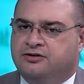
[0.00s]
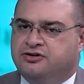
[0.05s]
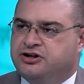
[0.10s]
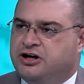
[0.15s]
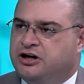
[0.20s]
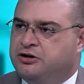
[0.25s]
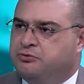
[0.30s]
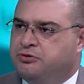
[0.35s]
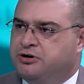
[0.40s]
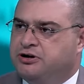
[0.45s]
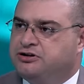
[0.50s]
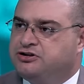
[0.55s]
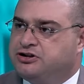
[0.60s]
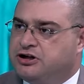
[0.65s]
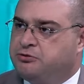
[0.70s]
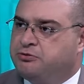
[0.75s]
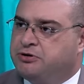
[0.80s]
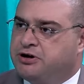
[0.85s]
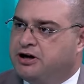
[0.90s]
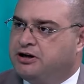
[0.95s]
January
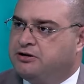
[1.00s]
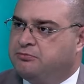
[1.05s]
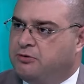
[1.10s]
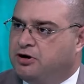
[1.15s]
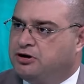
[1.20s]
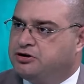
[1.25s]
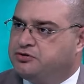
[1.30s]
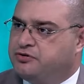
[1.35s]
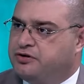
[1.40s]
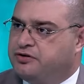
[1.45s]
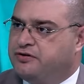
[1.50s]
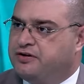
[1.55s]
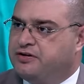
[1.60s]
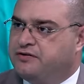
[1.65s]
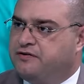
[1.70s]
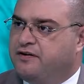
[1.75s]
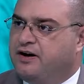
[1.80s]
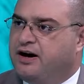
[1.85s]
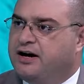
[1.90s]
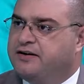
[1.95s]
and March
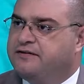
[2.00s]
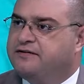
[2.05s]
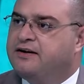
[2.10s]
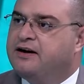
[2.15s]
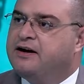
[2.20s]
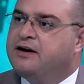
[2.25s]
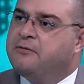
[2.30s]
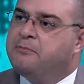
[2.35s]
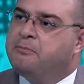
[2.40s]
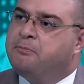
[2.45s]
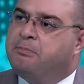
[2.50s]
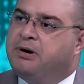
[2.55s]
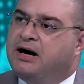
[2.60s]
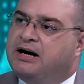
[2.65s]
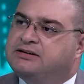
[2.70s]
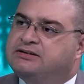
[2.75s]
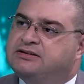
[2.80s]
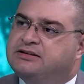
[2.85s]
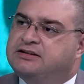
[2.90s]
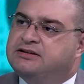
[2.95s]
2025,
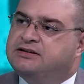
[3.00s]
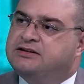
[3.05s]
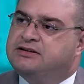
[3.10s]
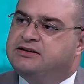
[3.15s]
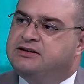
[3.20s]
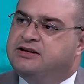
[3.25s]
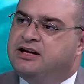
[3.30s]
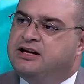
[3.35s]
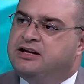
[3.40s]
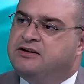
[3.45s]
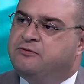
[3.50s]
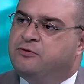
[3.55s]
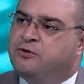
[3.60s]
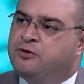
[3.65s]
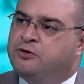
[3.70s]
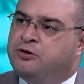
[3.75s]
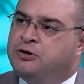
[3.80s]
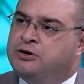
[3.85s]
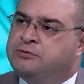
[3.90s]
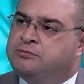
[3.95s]
but they
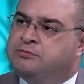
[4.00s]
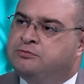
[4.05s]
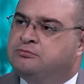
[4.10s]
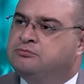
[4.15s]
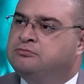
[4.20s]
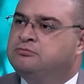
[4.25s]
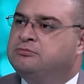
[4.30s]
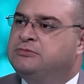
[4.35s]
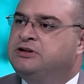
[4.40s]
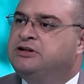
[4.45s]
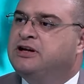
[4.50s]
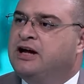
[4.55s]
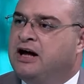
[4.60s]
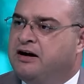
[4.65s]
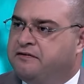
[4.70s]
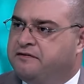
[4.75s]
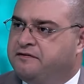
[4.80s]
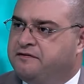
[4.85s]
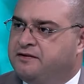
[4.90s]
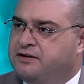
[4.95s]
were not
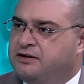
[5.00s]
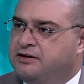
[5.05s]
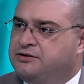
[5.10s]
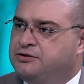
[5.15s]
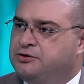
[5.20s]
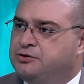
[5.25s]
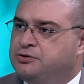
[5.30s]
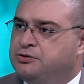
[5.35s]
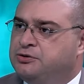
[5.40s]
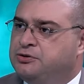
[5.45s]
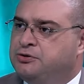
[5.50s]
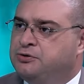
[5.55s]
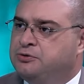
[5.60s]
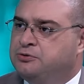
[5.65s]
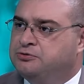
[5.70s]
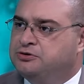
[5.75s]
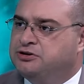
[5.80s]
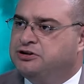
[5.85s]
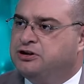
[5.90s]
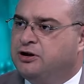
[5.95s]
enough to
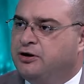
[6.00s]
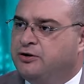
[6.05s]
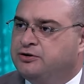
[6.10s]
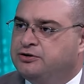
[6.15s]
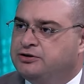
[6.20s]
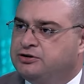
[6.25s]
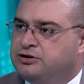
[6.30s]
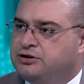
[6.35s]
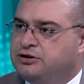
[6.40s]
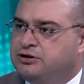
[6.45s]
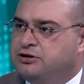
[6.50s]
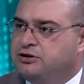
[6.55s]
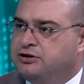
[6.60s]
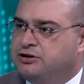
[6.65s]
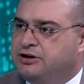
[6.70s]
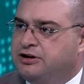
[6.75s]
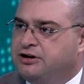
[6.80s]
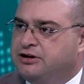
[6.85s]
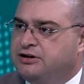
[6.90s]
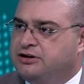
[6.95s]
relaunch
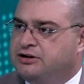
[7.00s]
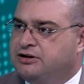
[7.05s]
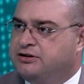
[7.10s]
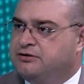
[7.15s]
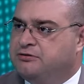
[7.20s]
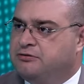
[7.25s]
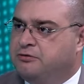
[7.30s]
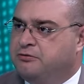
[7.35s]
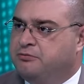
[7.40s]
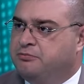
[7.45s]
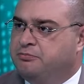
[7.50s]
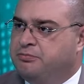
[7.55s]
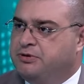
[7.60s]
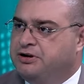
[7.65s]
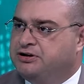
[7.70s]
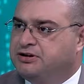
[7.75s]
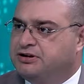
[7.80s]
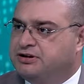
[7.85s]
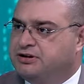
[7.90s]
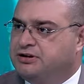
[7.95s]
the
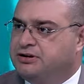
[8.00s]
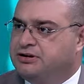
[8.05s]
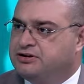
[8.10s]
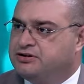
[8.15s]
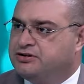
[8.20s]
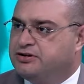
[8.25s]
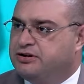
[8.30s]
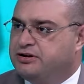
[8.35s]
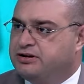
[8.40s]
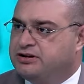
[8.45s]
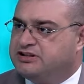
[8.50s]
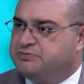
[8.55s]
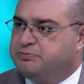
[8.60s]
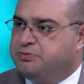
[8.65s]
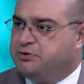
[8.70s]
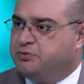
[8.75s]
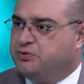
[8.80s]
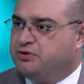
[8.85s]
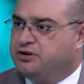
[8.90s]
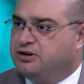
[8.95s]
meeting series
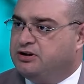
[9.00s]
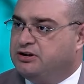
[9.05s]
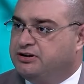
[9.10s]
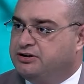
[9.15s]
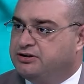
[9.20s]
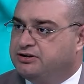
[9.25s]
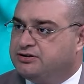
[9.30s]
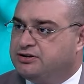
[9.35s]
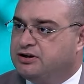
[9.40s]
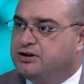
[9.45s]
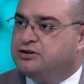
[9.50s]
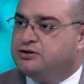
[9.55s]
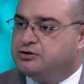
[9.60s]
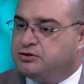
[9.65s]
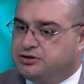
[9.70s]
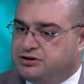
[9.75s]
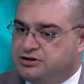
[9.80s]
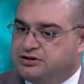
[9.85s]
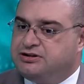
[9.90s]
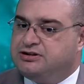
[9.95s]
between the leaders.
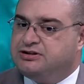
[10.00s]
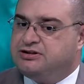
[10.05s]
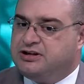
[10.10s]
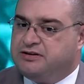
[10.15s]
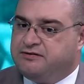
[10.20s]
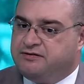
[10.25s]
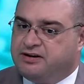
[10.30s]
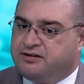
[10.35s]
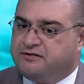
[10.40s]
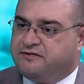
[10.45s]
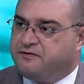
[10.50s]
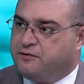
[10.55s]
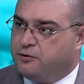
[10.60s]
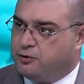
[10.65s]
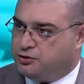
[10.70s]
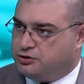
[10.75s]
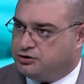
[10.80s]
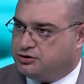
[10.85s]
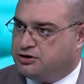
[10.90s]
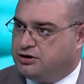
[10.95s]
So this is the very
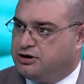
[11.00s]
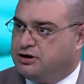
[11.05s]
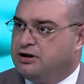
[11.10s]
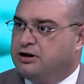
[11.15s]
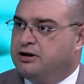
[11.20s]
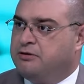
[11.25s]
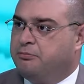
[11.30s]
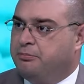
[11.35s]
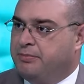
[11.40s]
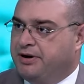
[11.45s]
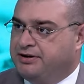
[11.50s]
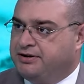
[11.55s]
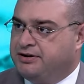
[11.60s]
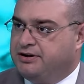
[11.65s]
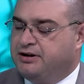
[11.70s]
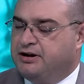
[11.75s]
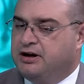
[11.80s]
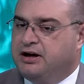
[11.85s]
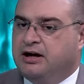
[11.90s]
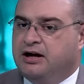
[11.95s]
first
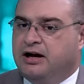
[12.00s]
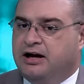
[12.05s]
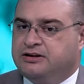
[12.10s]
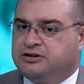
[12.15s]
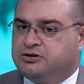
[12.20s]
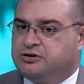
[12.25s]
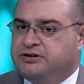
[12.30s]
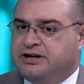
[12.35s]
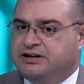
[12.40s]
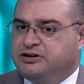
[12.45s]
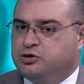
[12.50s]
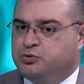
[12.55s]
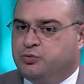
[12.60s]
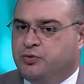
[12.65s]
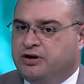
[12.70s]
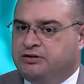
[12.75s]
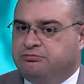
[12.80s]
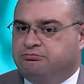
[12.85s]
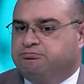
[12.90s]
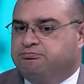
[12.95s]
meeting, and so that is
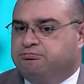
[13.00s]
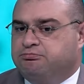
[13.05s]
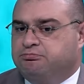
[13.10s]
why,